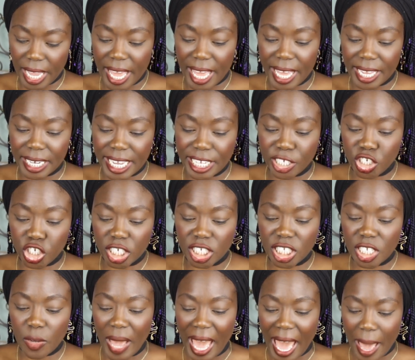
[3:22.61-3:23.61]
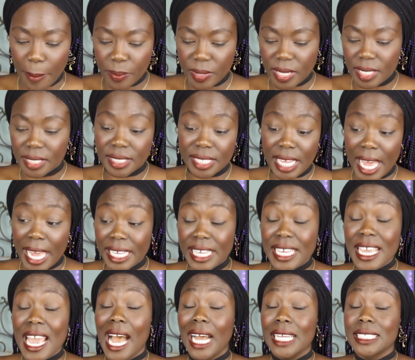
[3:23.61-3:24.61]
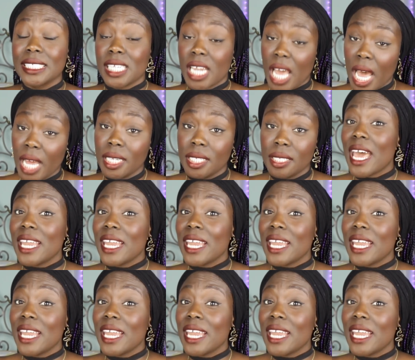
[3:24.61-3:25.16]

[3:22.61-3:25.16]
And it just so happens that he has none.